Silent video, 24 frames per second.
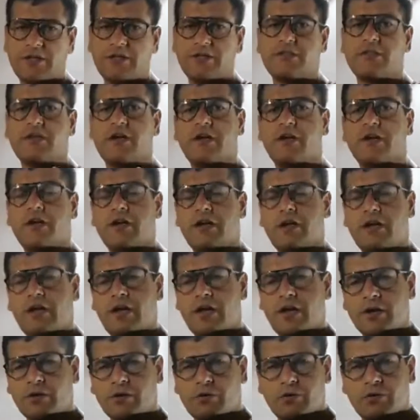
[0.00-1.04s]
the
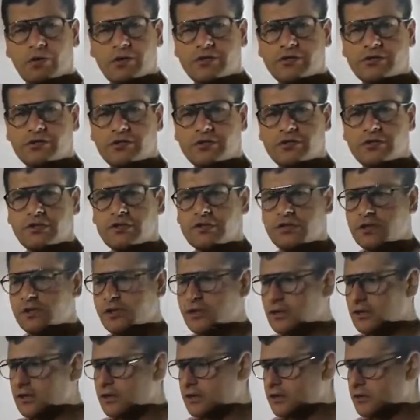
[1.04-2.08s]
accuracy
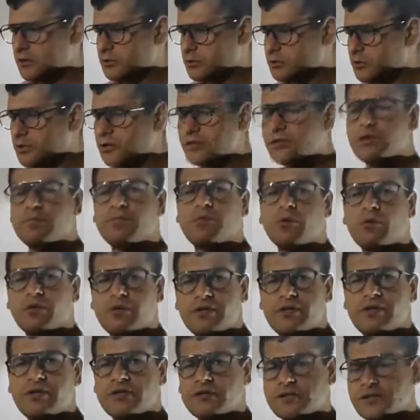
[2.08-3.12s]
during the
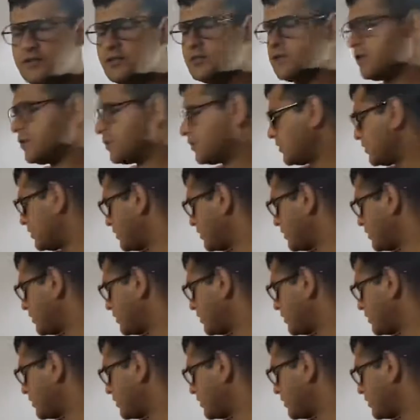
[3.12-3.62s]
protein synthesis.